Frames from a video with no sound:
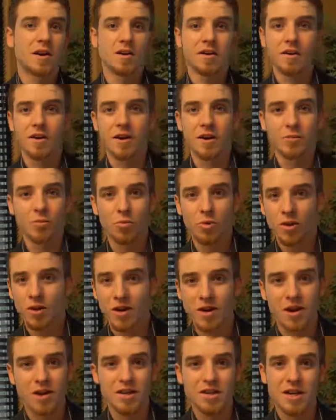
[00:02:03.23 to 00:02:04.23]
on
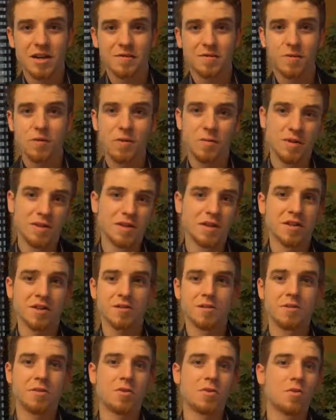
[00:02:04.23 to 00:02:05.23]
one contact form and tell
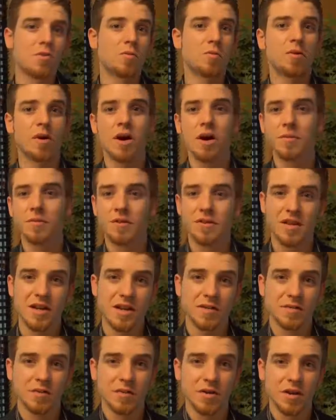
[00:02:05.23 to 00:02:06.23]
you the whole problem that they
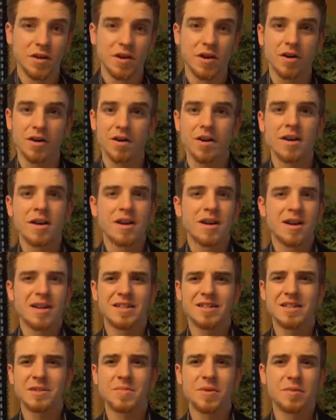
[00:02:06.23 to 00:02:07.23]
have going on. And
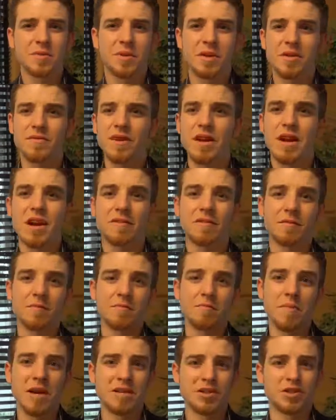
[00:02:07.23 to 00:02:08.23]
I see people that even
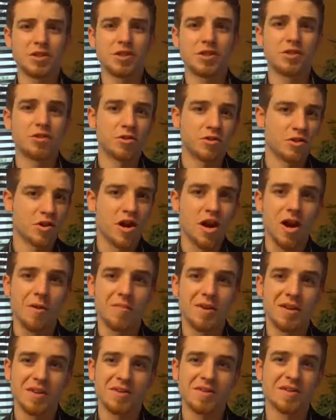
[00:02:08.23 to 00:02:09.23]
have message or
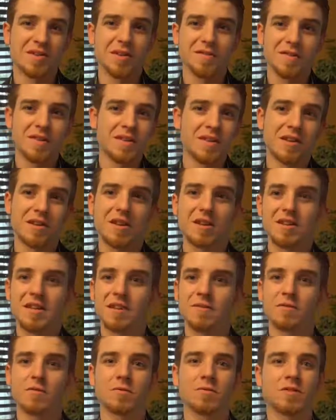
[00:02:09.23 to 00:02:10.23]
comment and stuff in the
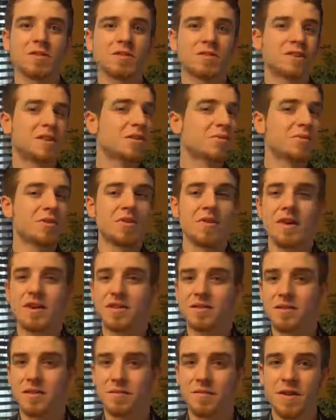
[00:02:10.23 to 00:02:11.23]
contact form still. Get rid of
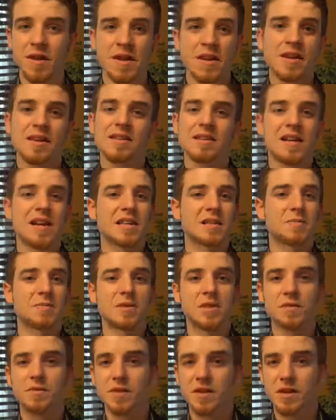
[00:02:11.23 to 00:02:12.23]
that stuff. It's not
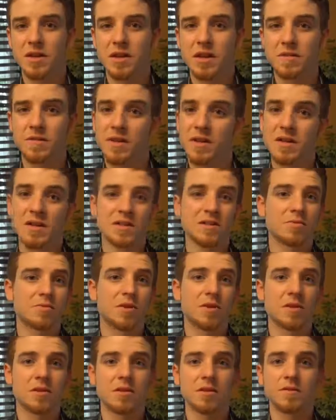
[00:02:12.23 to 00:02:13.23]
specific enough. It isn't
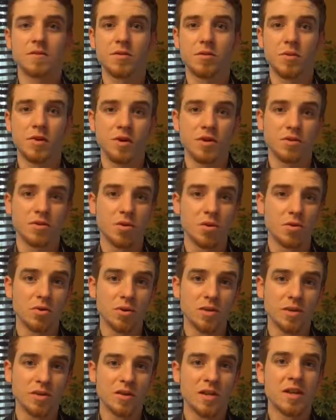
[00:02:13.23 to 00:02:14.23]
relative to what your
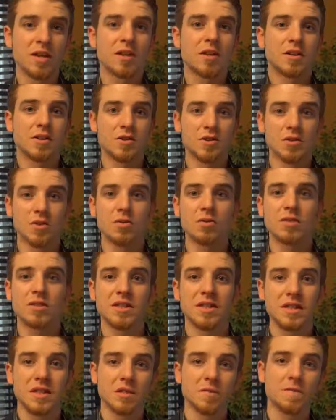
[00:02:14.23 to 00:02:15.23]
goal is. Your goal is
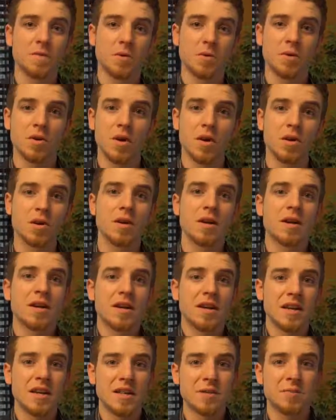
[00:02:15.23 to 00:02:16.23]
to get the phone call,
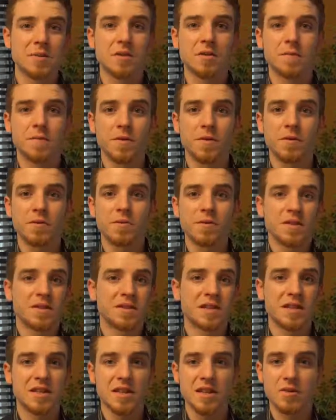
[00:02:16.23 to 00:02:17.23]
get them on the phone,
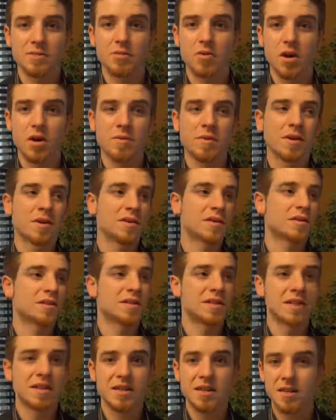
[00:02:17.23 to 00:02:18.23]
set the appointment,